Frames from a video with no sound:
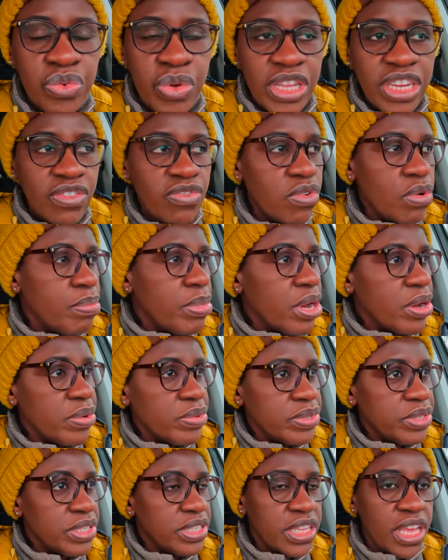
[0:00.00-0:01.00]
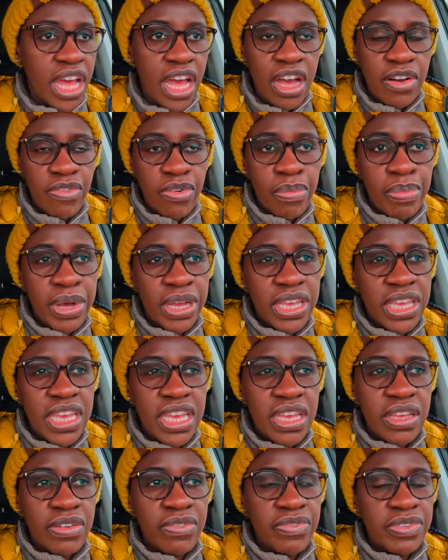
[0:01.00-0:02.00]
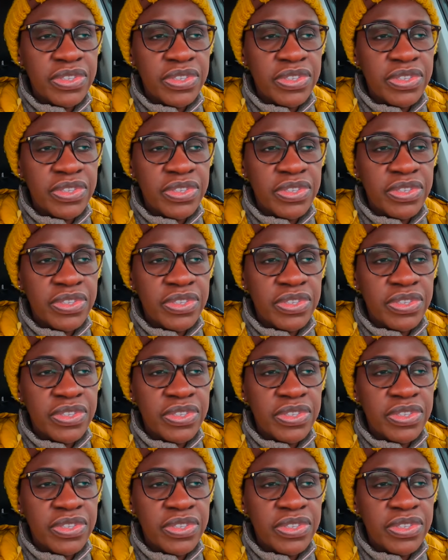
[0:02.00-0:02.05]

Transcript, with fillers: twenty-four pounds uh, for parking